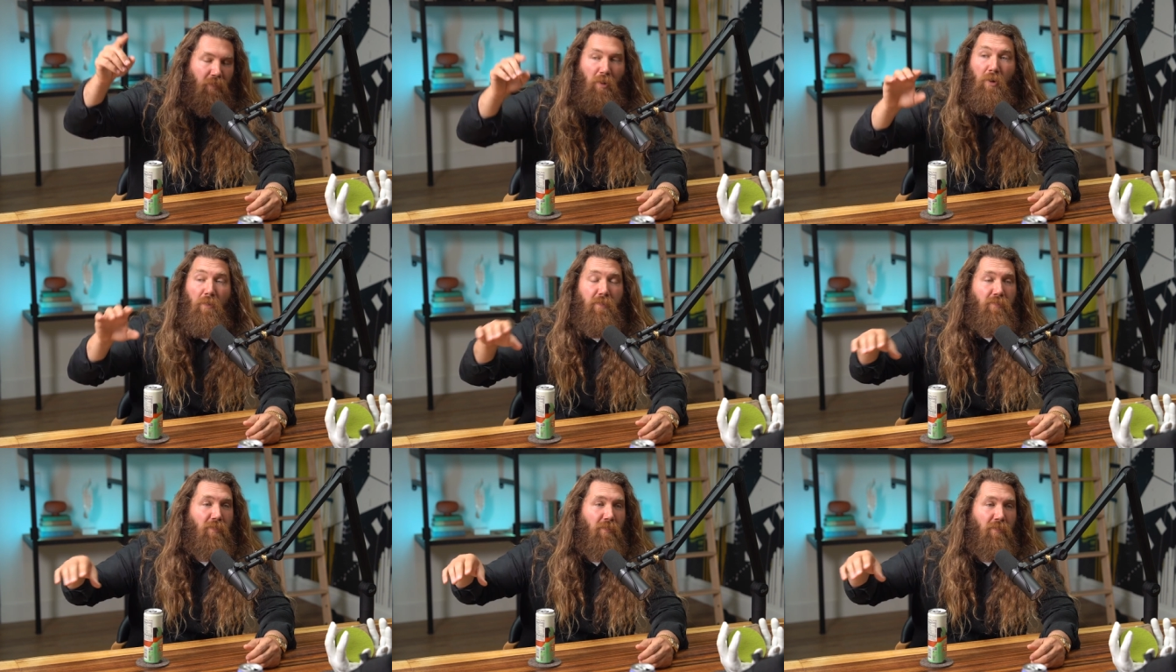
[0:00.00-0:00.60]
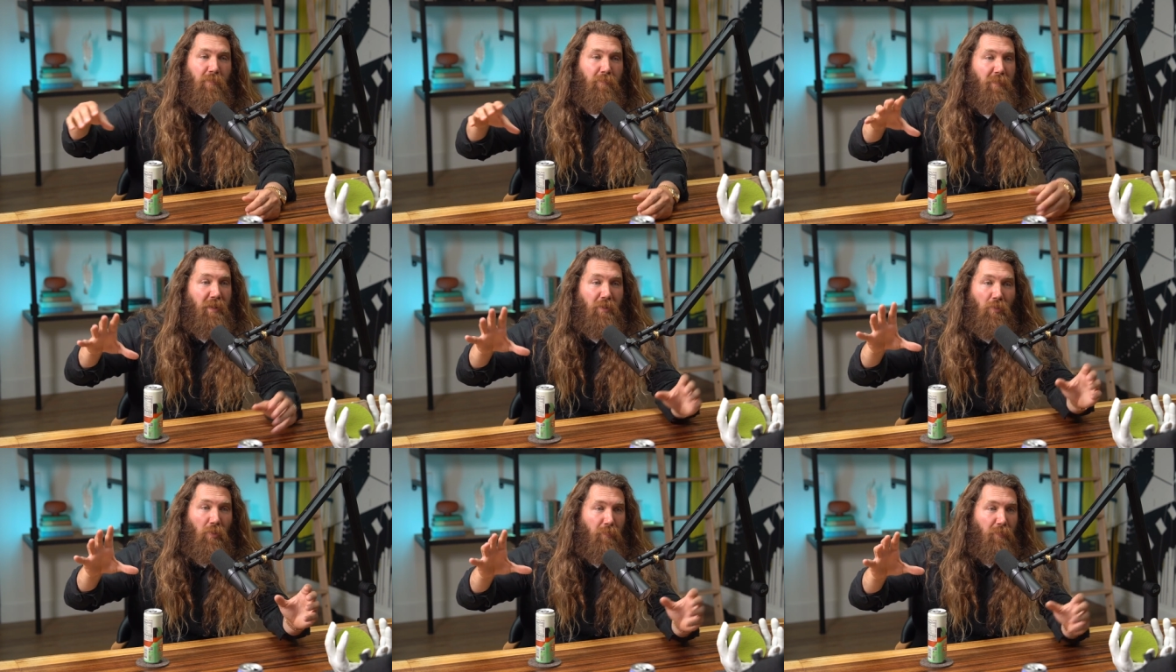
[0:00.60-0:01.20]
All these other
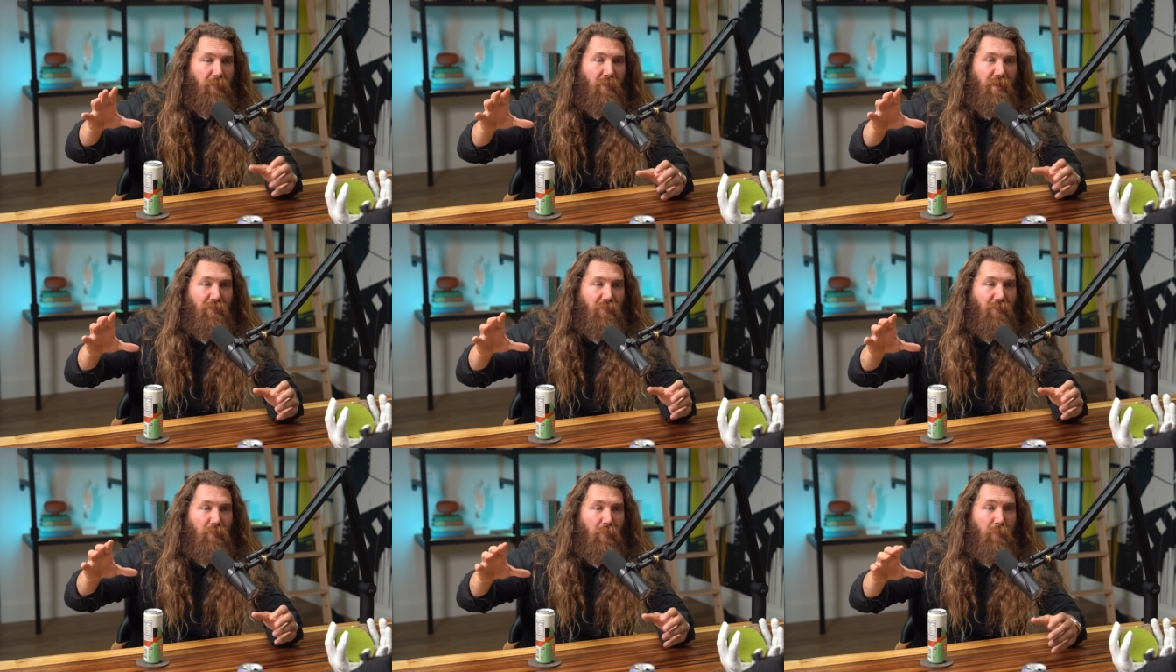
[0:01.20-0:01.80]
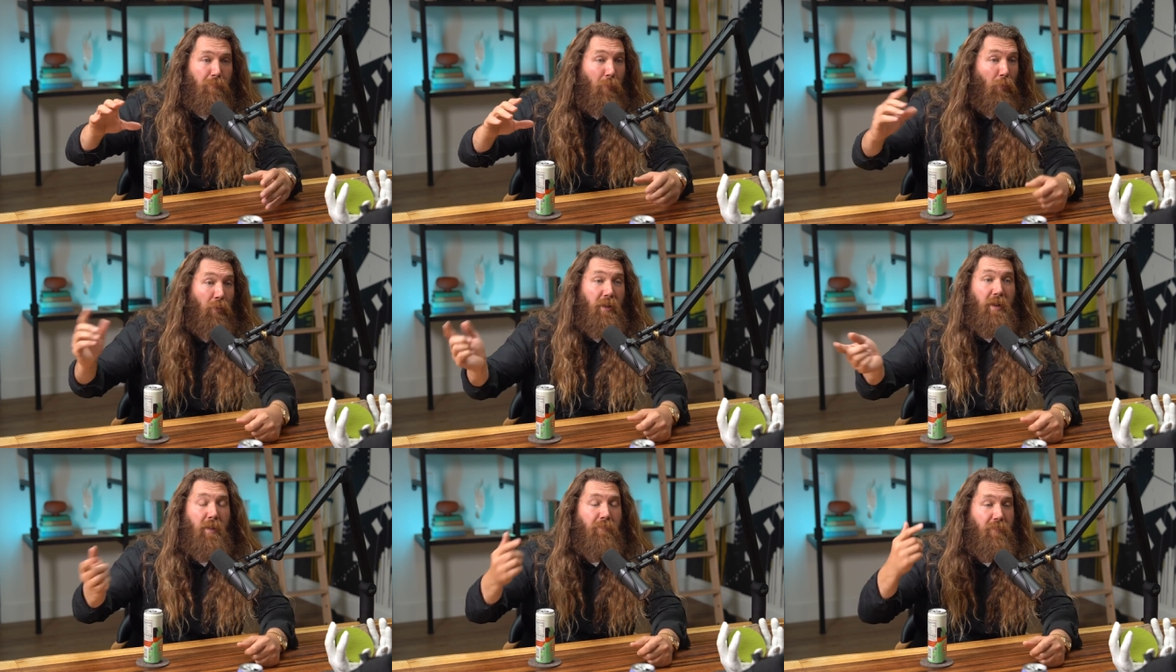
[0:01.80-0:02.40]
big corporations were
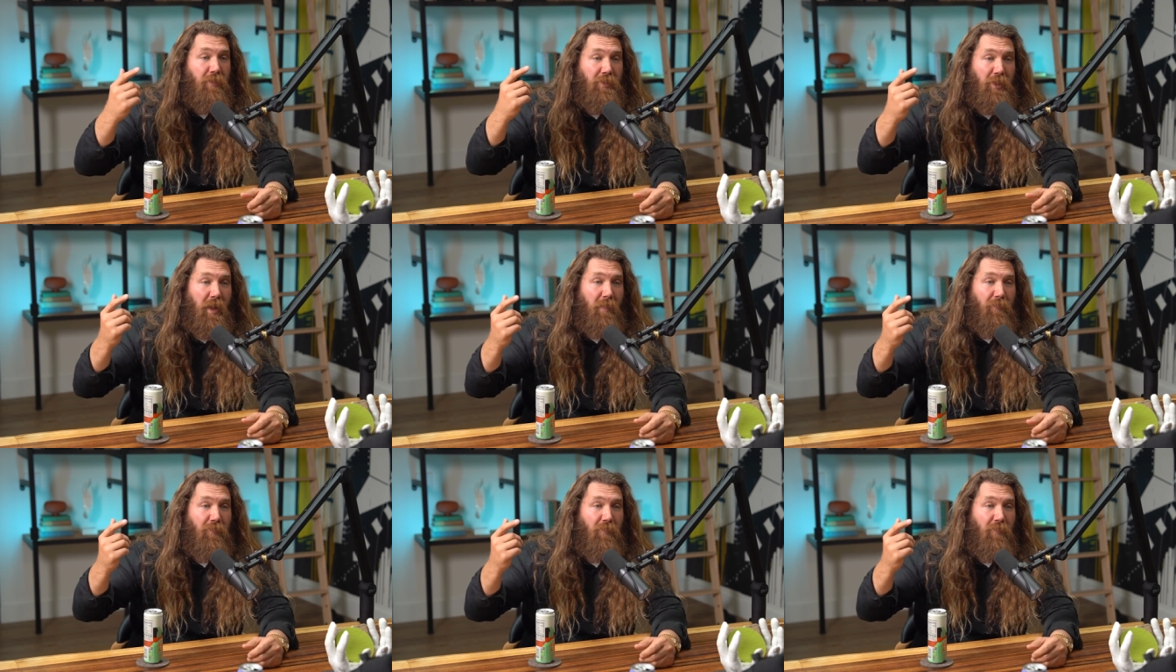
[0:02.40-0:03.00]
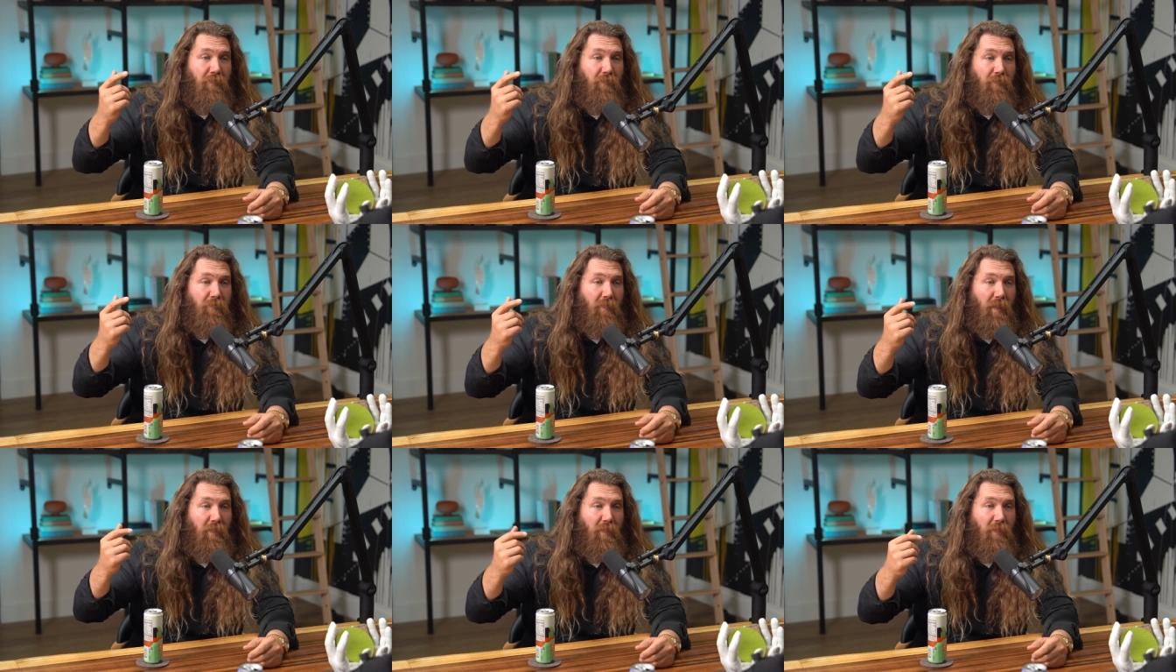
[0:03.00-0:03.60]
boarding up their shops. Okay.
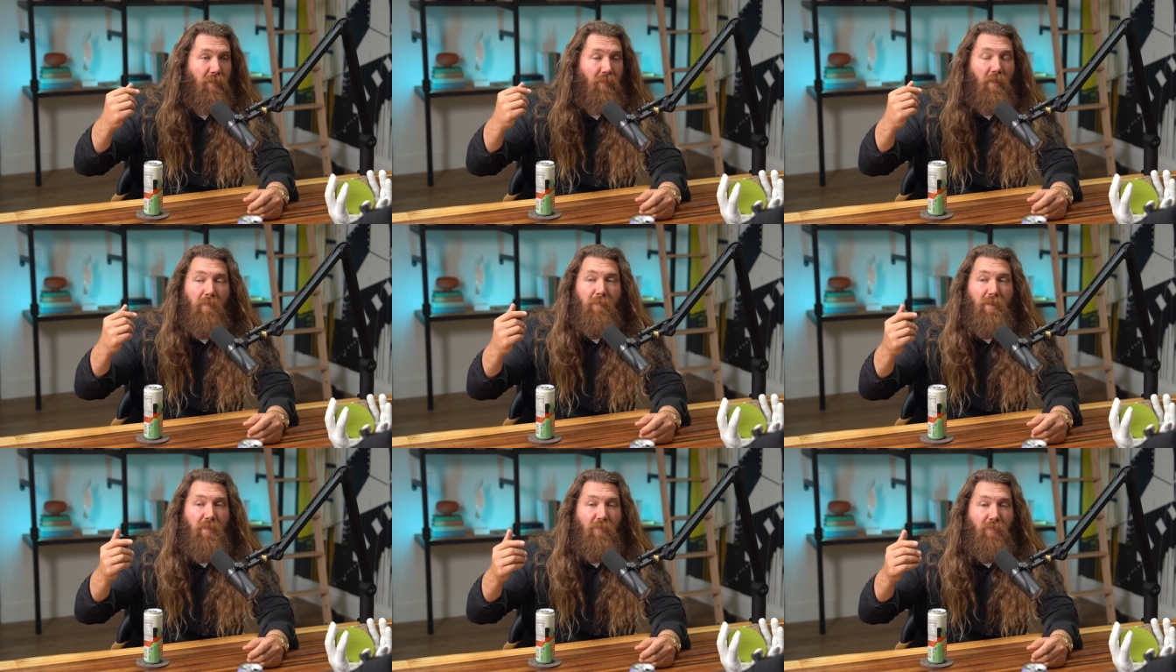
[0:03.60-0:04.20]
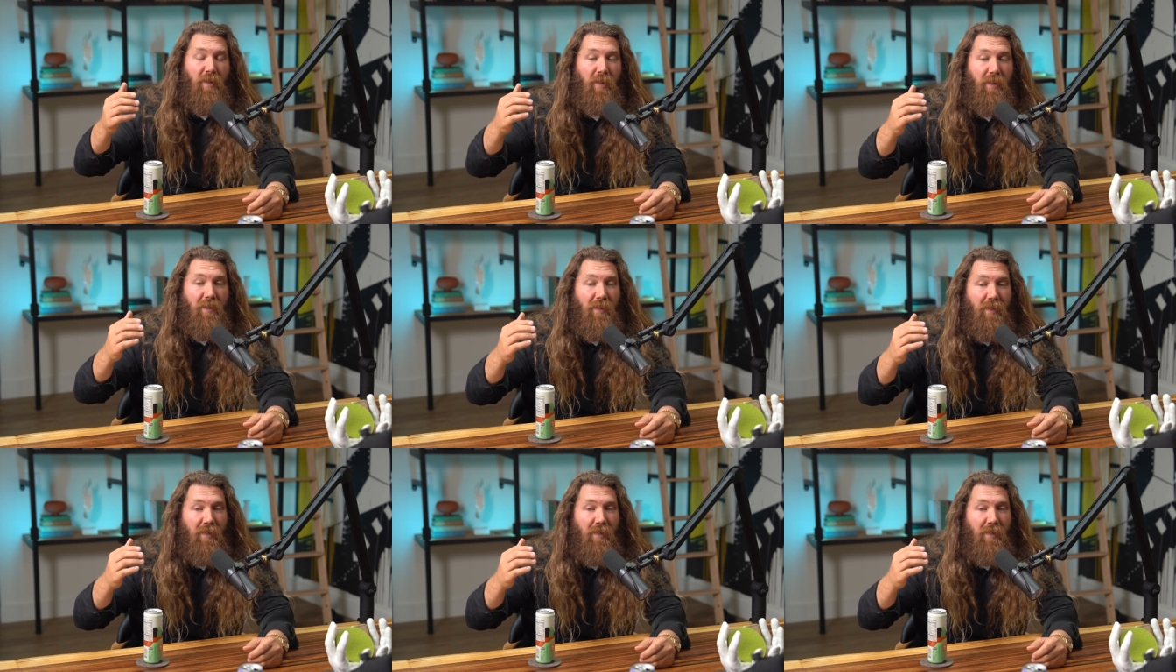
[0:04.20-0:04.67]
Like there are companies that